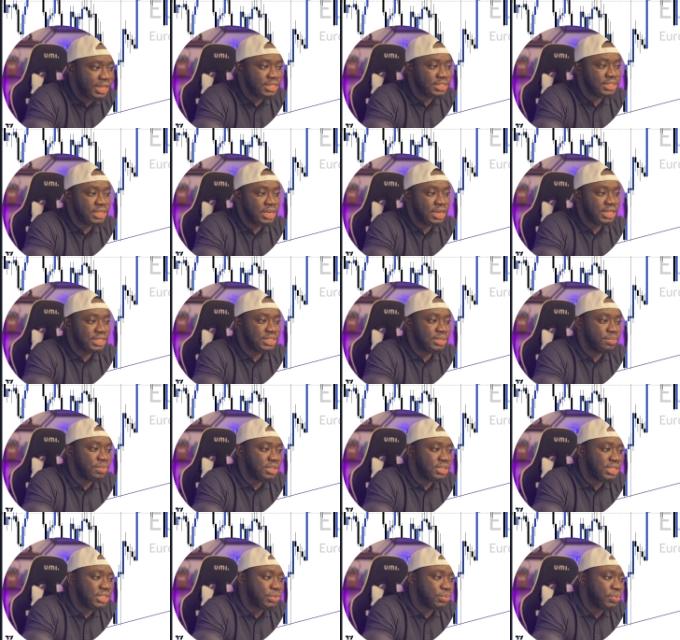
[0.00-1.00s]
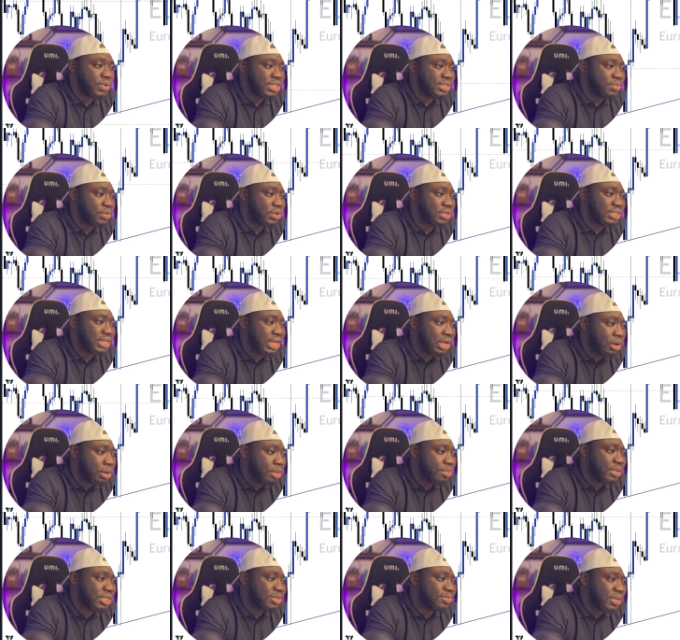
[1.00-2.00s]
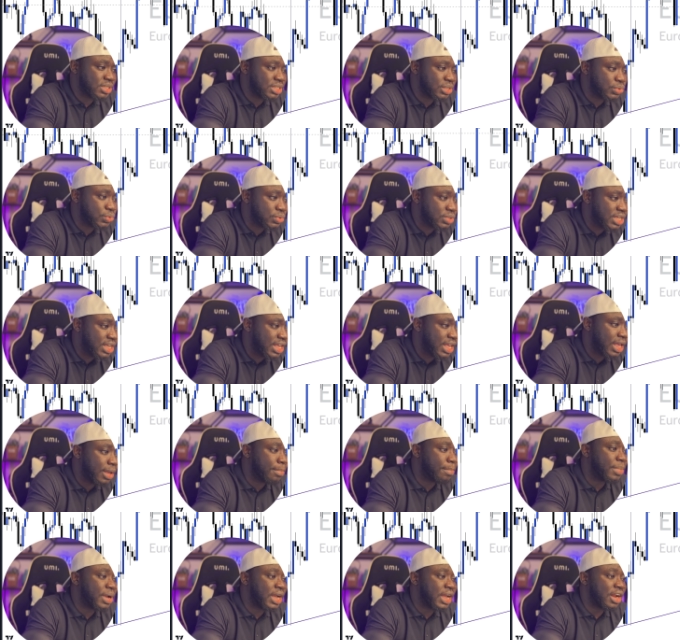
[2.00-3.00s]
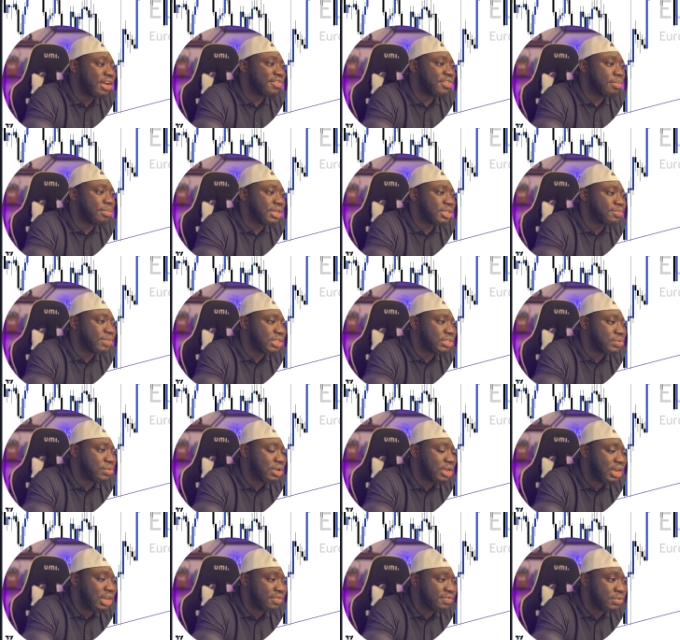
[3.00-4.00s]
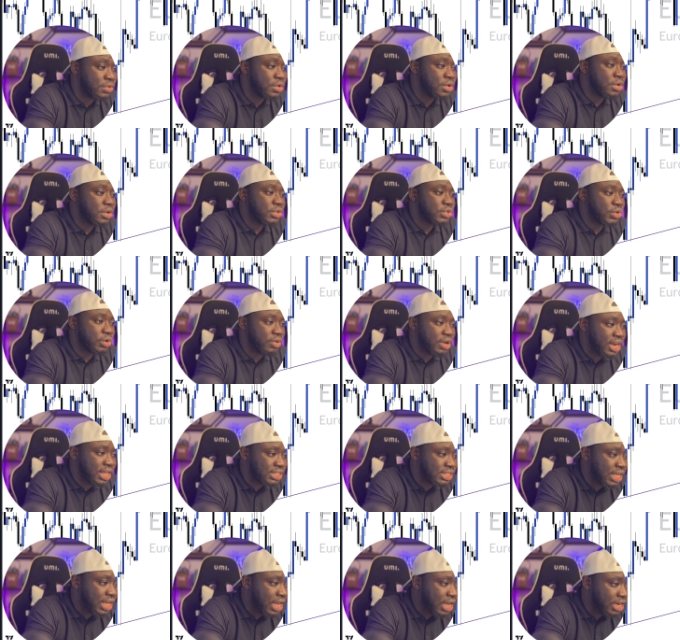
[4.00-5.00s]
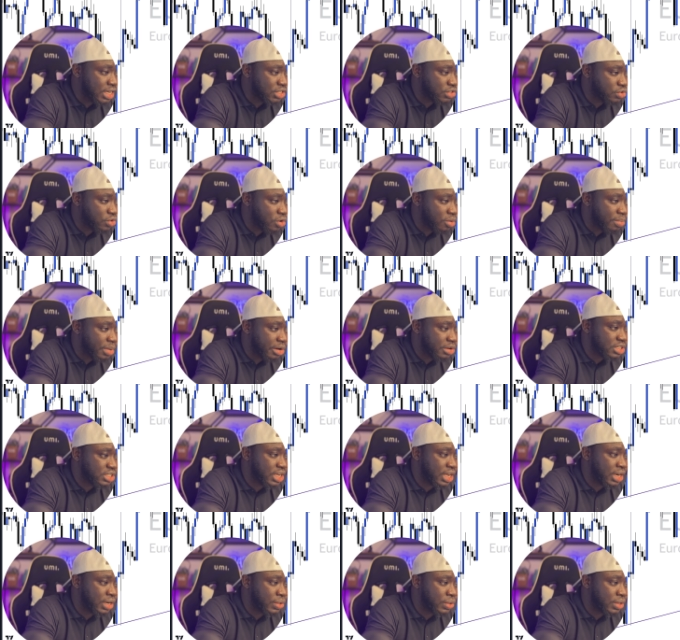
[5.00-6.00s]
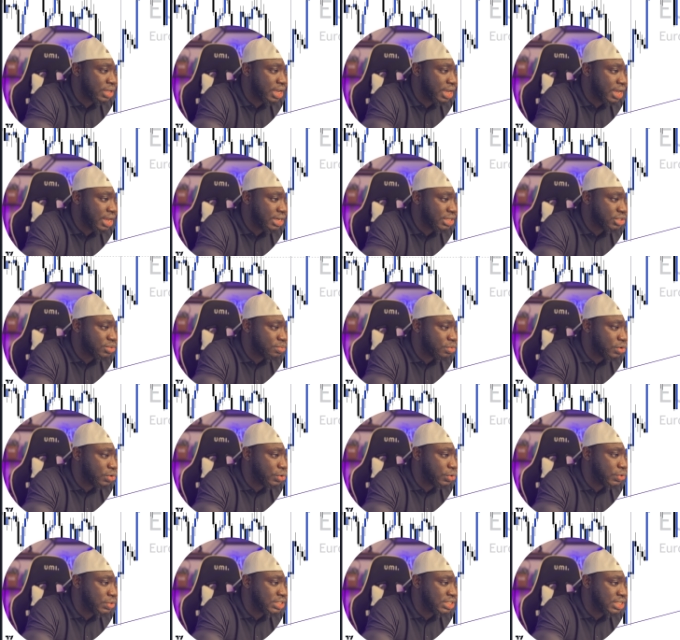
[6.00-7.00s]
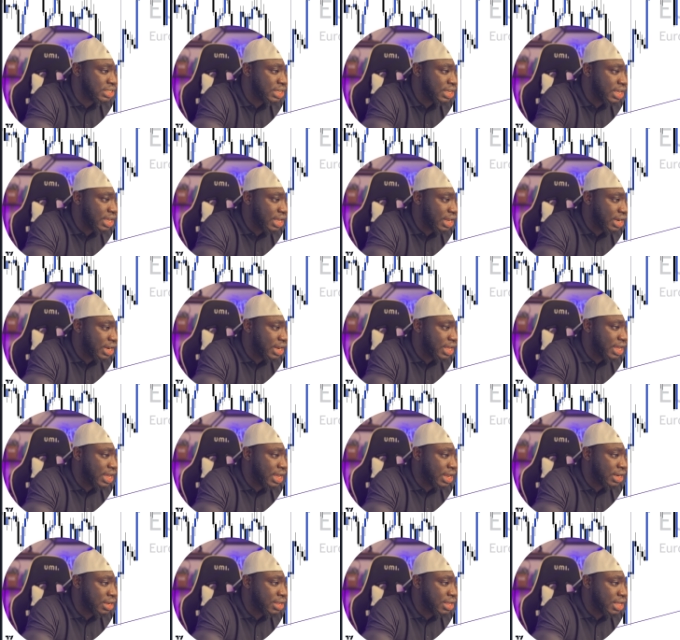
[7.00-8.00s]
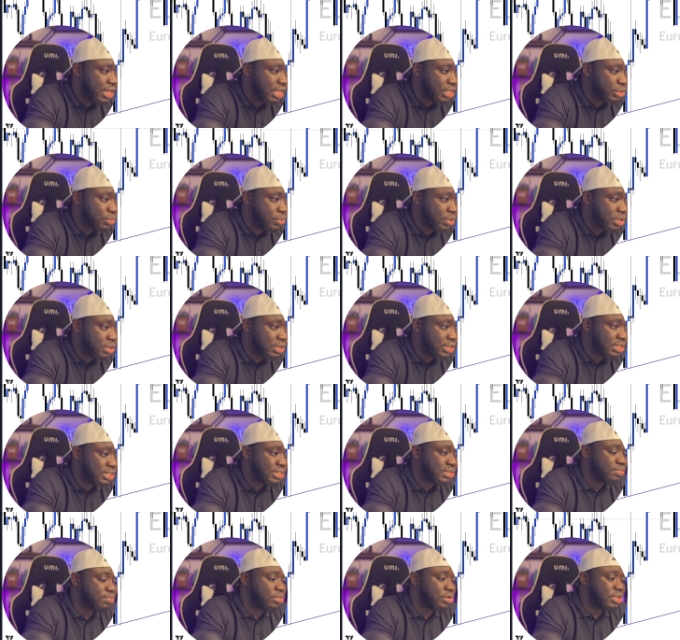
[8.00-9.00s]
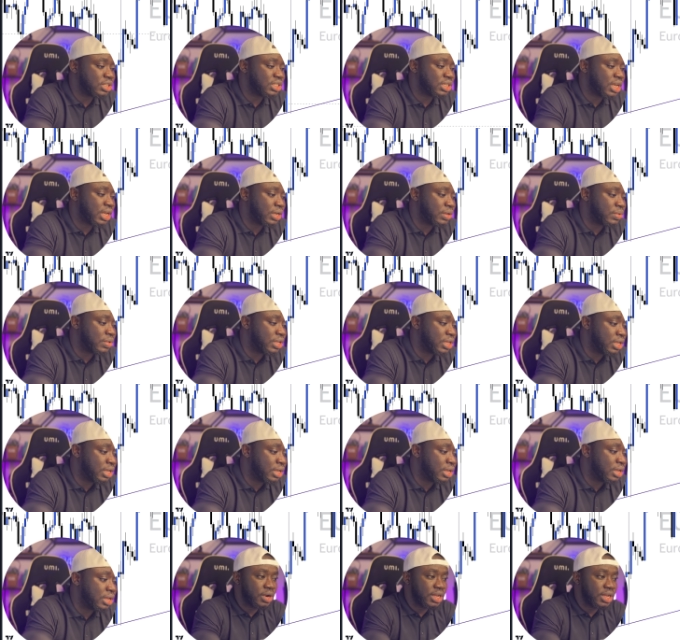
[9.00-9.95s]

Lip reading: I said, I simply just wait, because now I'm expecting to take a buy from this particular level. So you realize I had a strong bearish candle, I had a small doji, and then I had as well this bullish candle here.